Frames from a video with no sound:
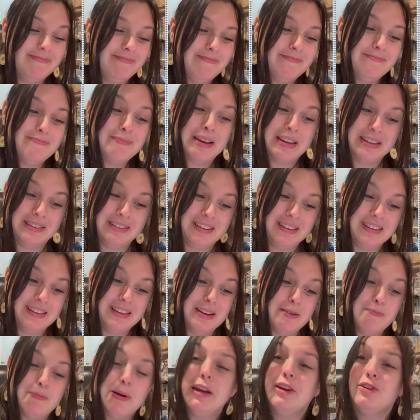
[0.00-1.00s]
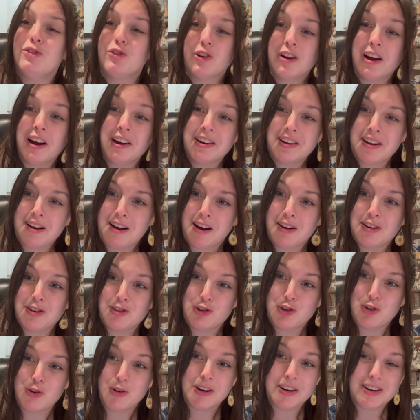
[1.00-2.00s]
basically. Patriotic
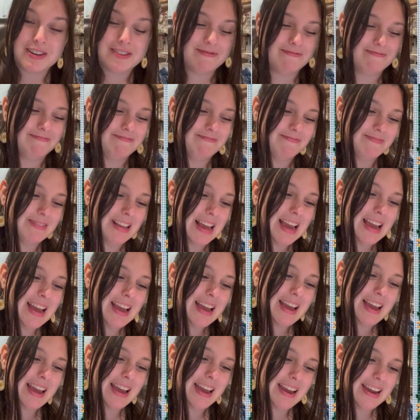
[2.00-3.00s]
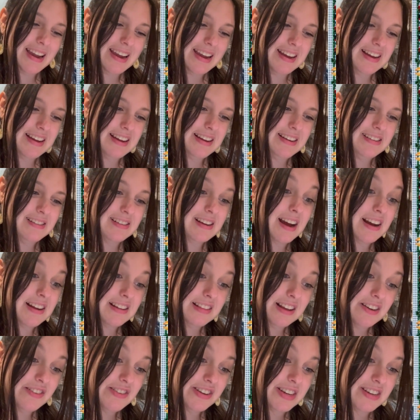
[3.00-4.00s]
cottagecore. And I
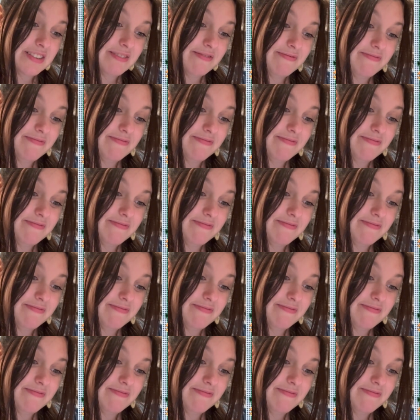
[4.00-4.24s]
love it.